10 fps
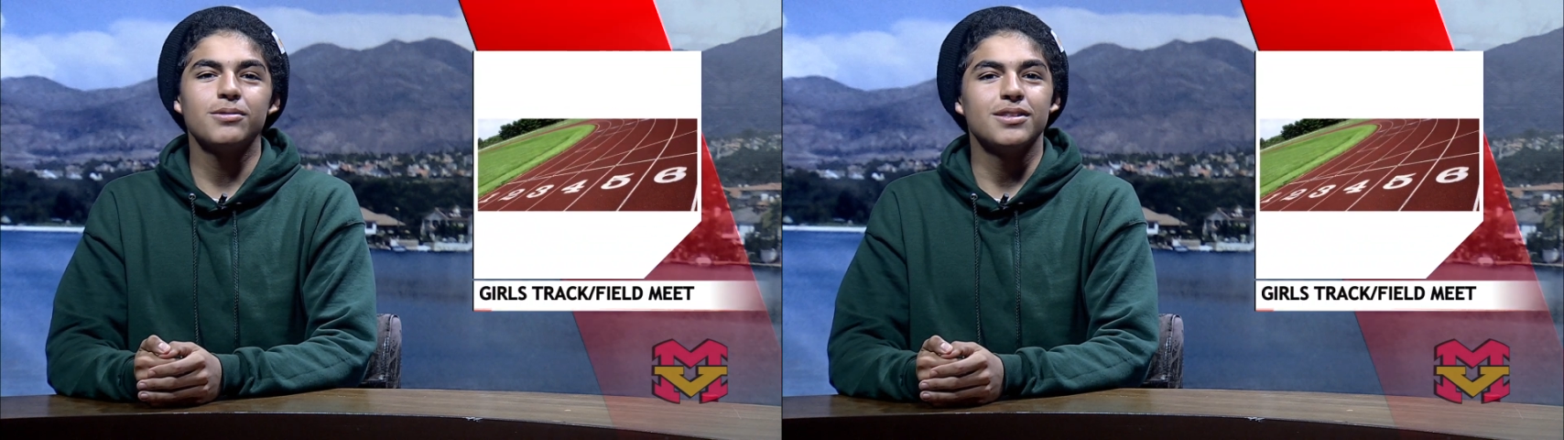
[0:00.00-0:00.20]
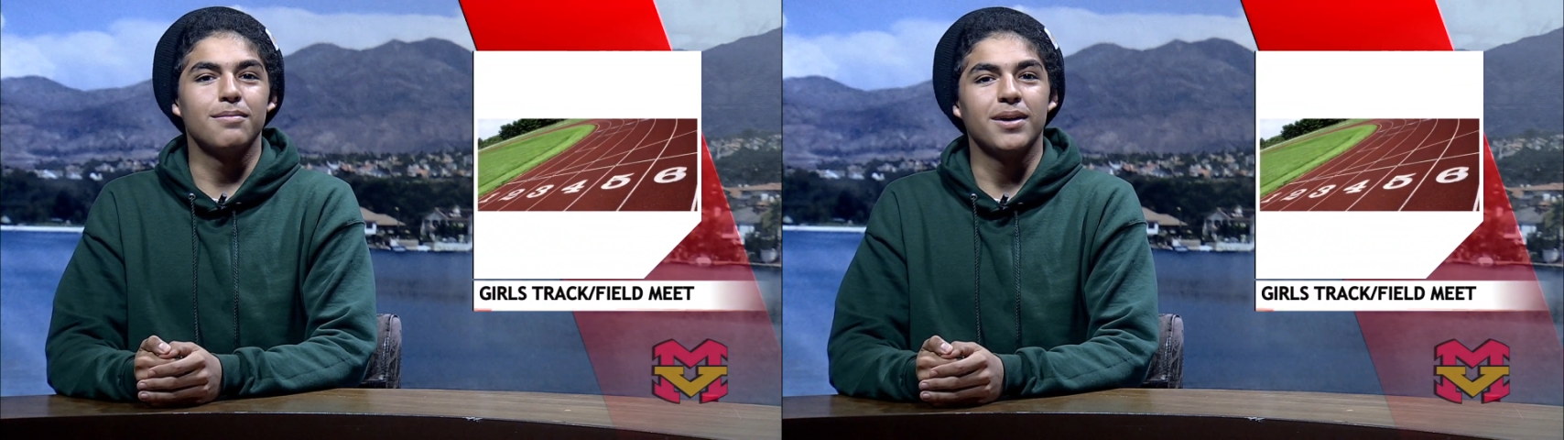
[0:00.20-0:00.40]

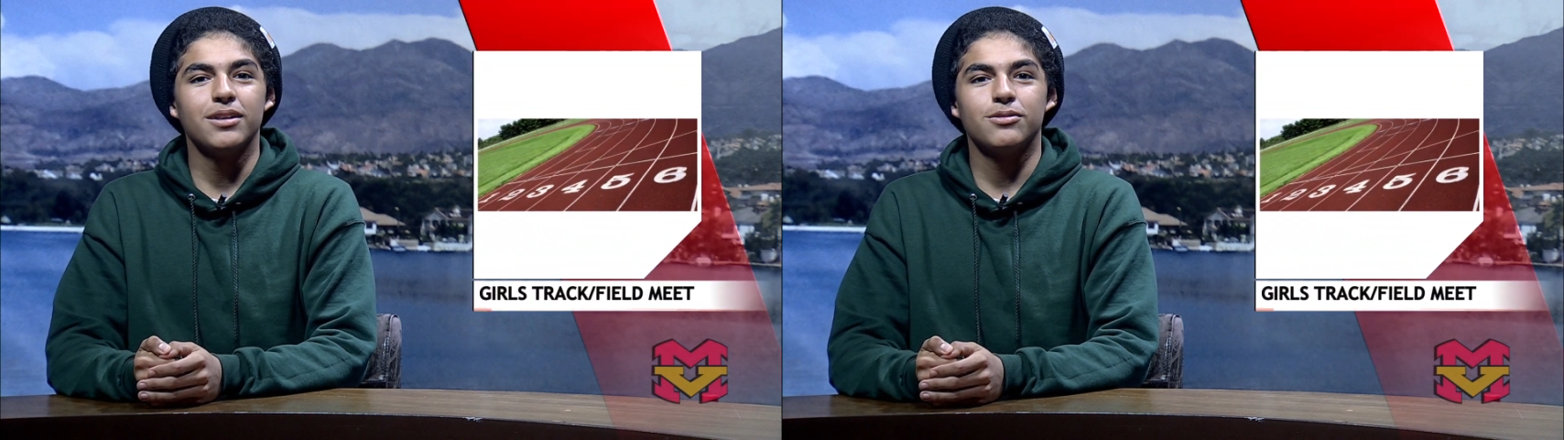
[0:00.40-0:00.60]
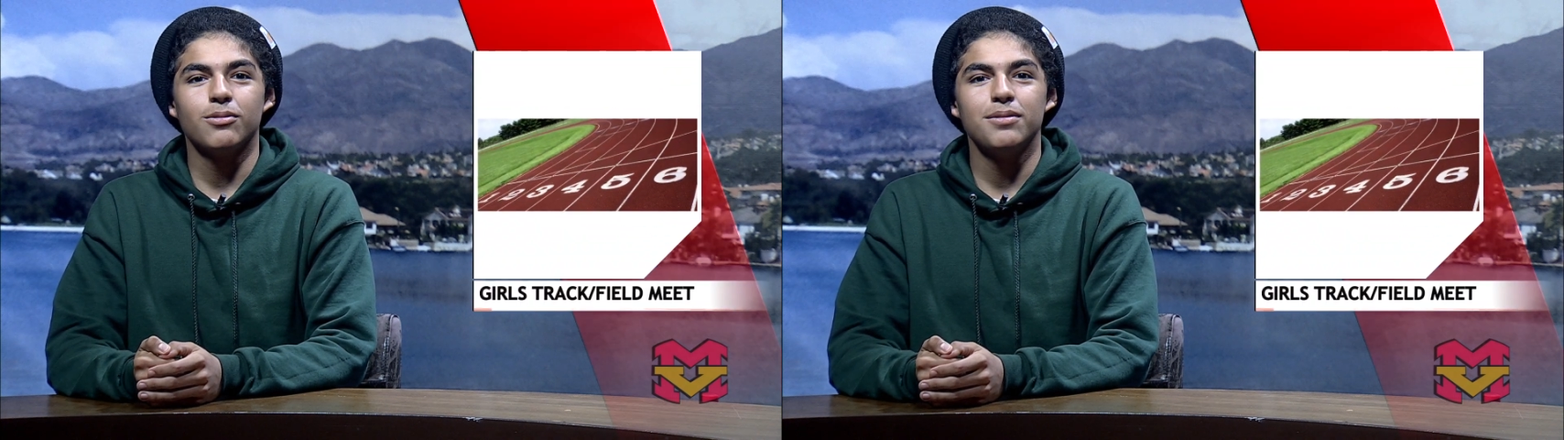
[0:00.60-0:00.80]
to the
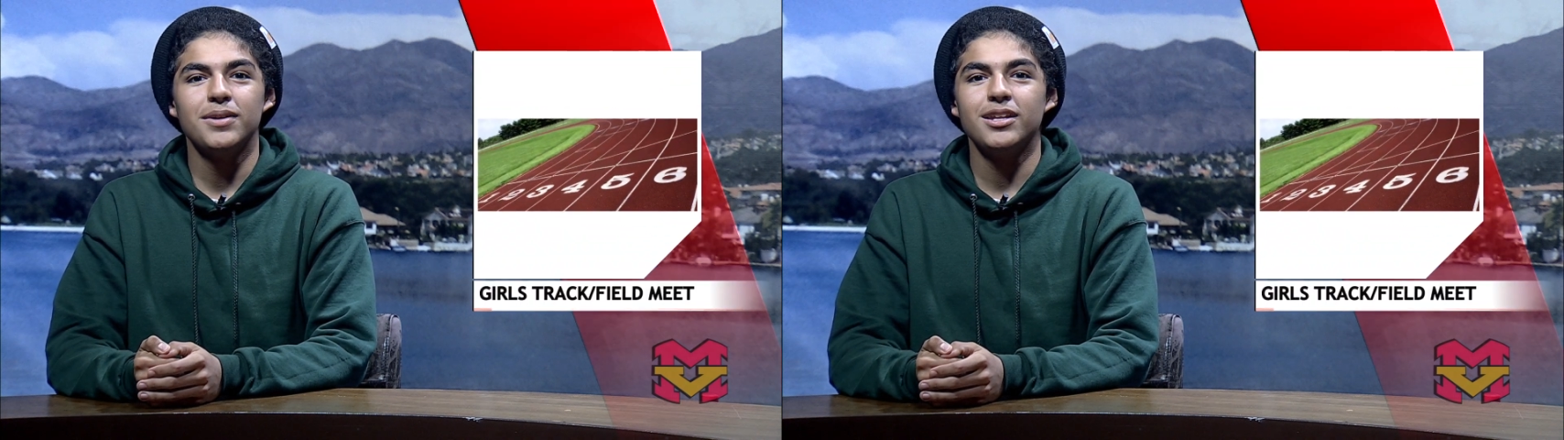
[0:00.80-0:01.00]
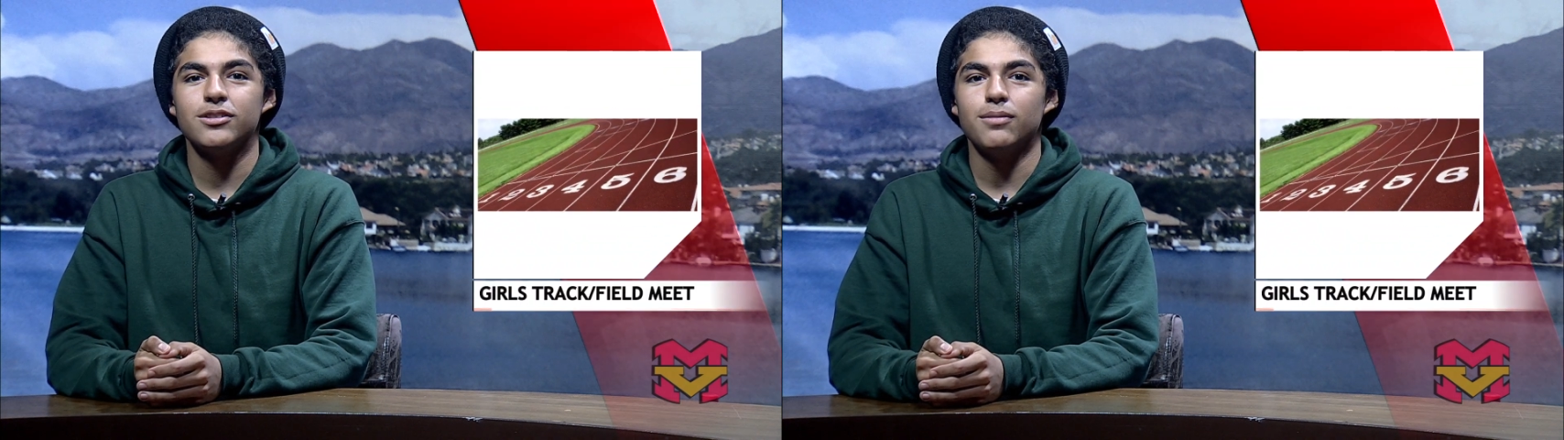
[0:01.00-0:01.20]
mandatory
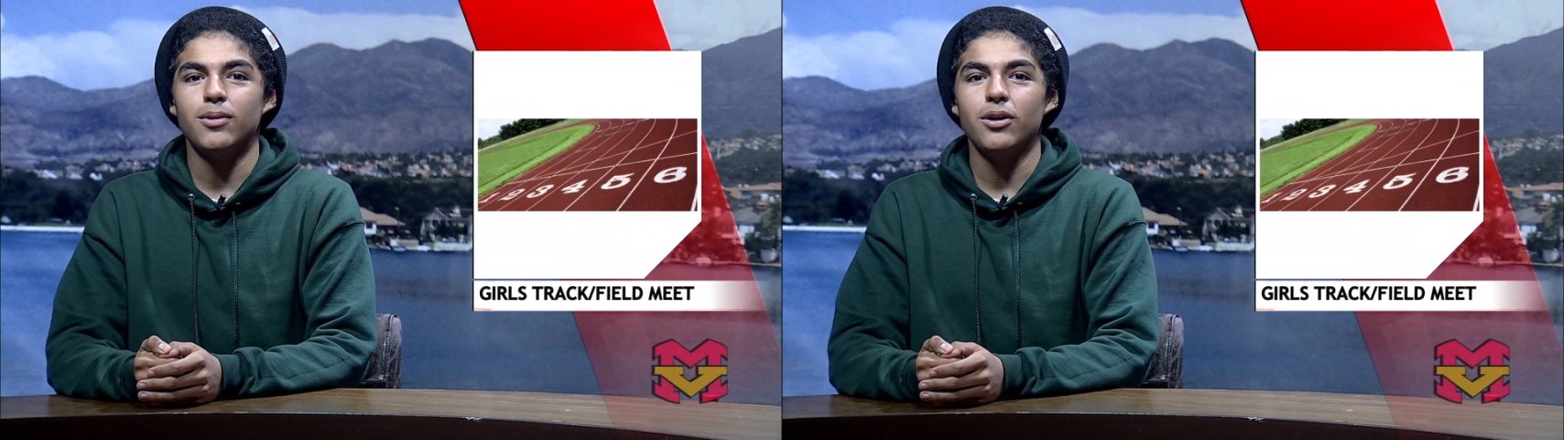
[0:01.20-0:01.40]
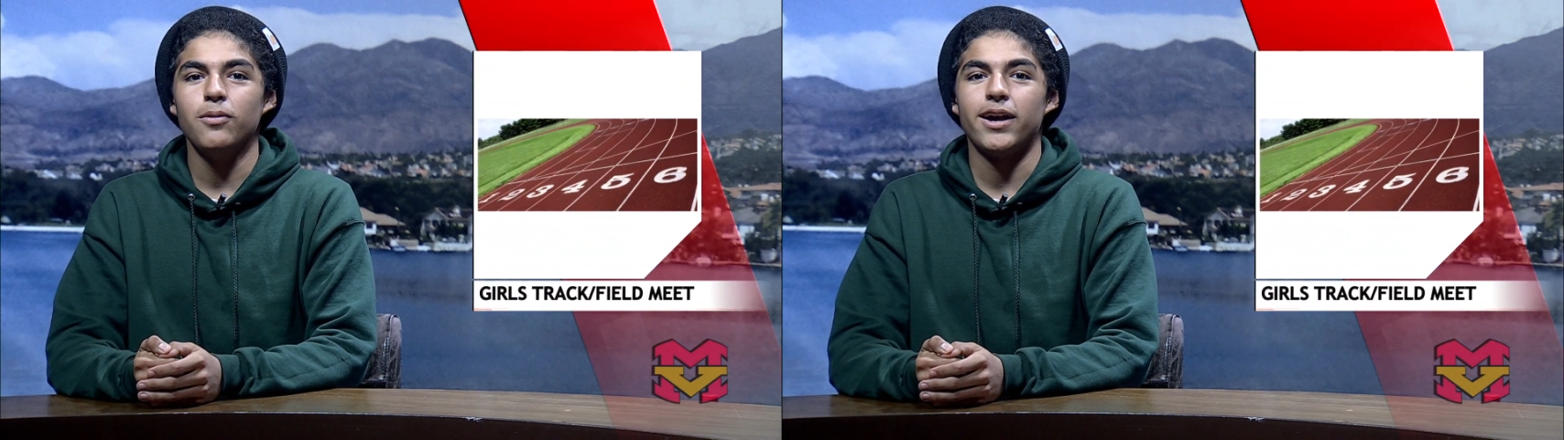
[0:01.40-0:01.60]
meeting tomorrow